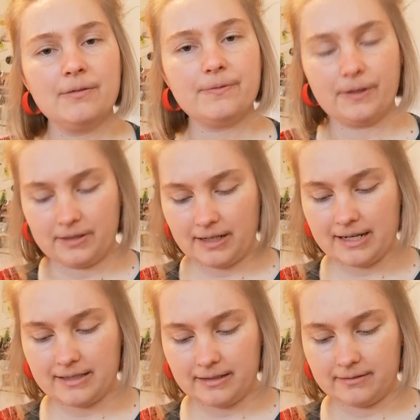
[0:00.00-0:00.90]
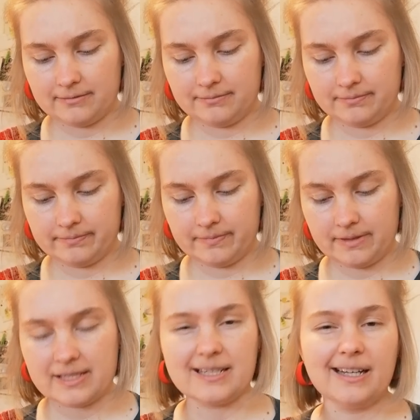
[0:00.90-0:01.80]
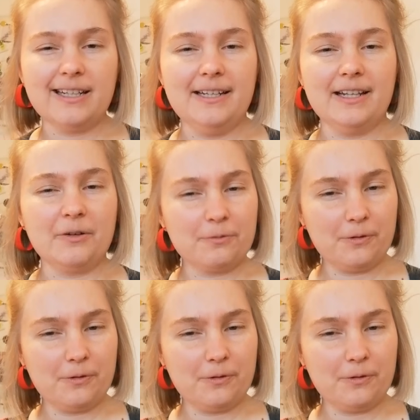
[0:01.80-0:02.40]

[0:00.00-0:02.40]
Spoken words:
foot nice and snugly and not